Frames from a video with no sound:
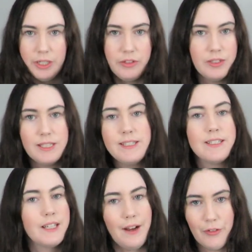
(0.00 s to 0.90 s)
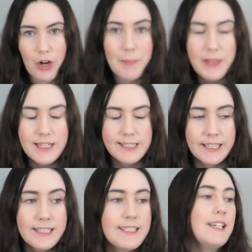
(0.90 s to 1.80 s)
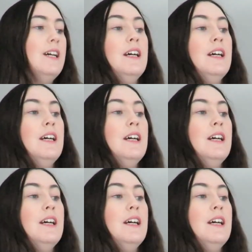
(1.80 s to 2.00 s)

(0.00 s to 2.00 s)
uses to cover up their sinks,